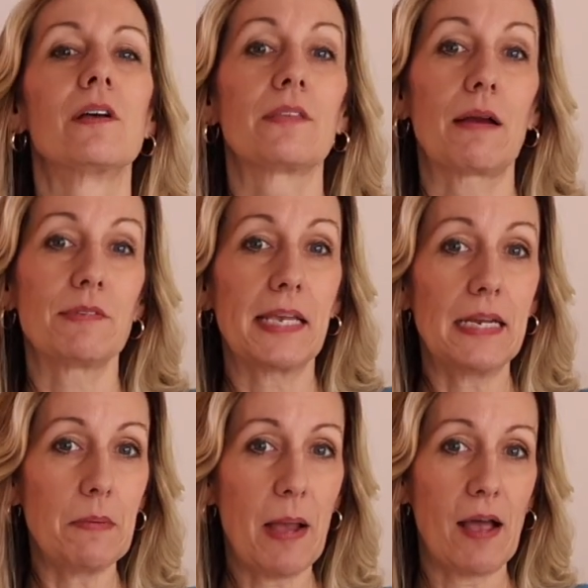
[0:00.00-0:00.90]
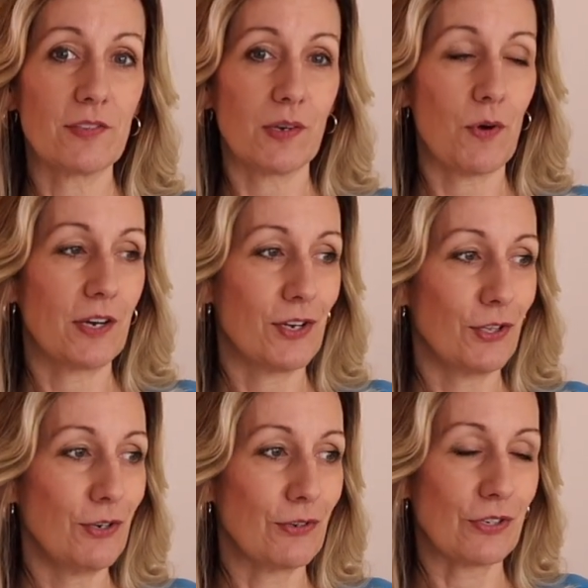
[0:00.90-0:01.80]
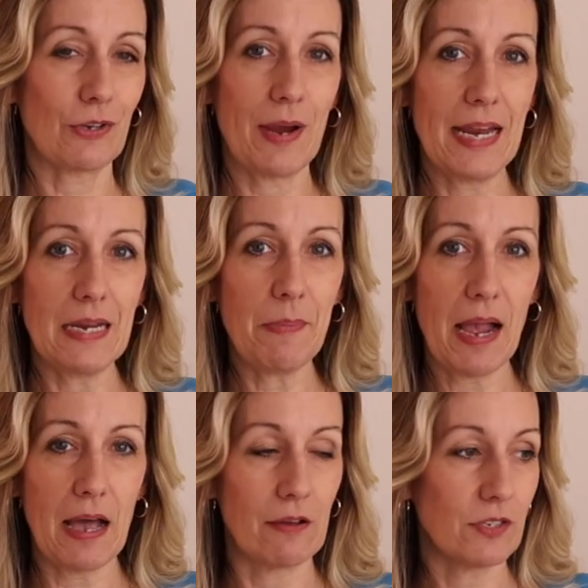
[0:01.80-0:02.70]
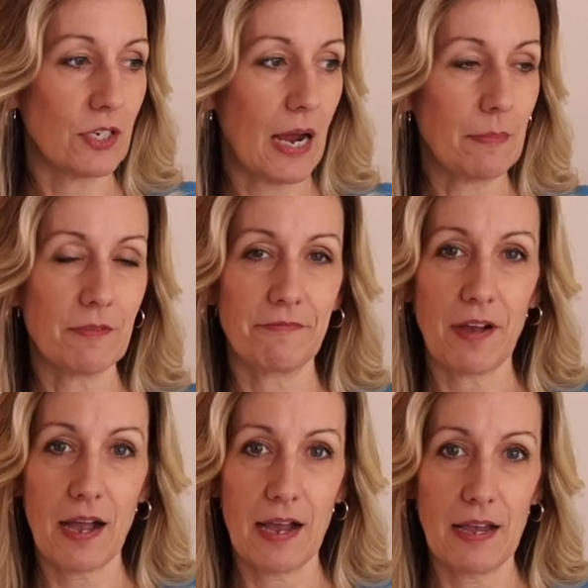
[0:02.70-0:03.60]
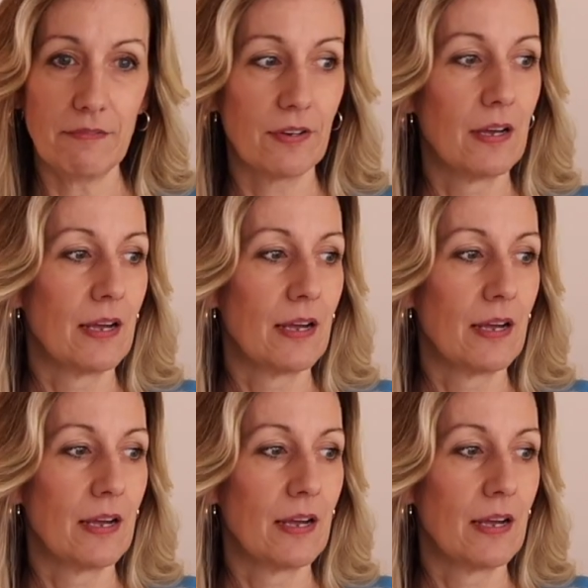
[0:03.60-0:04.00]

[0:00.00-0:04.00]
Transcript: That was 80 pounds I wanted to lose. So 80 pounds times 5